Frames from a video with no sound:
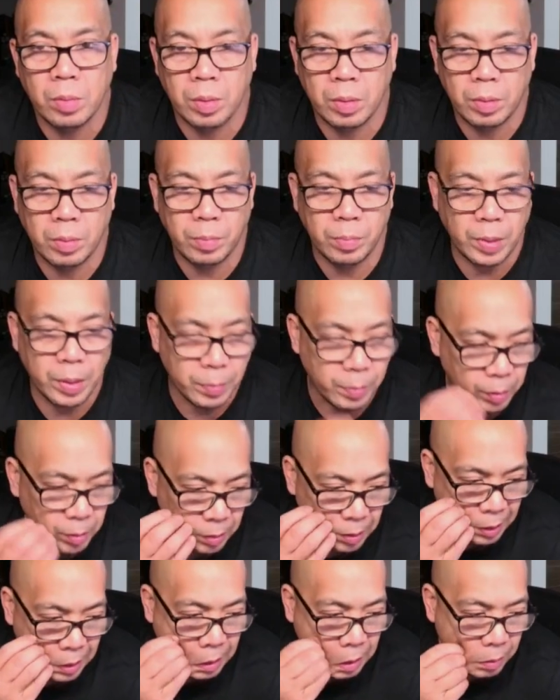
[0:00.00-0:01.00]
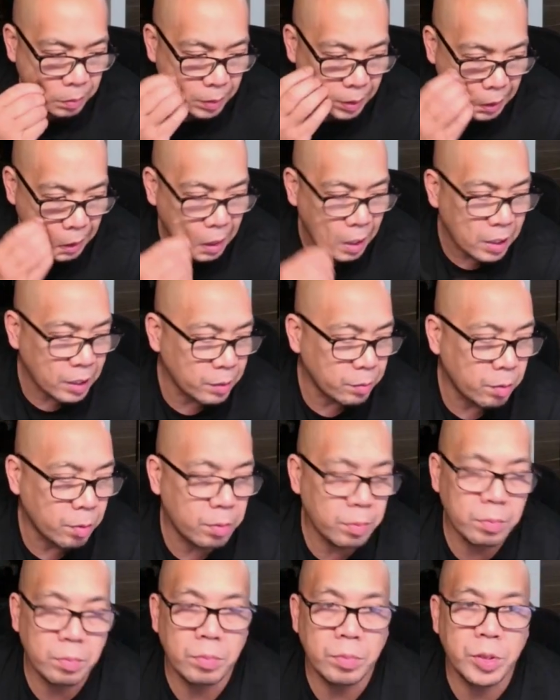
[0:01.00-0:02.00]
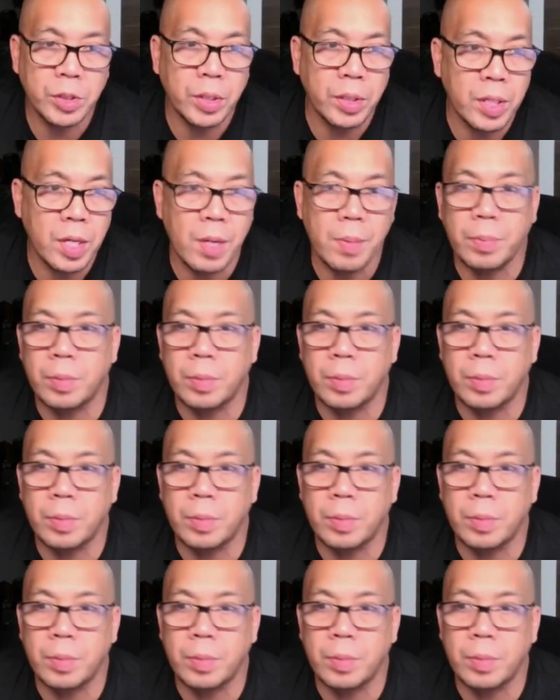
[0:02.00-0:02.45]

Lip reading: People are like, oh my God, they won't shut up.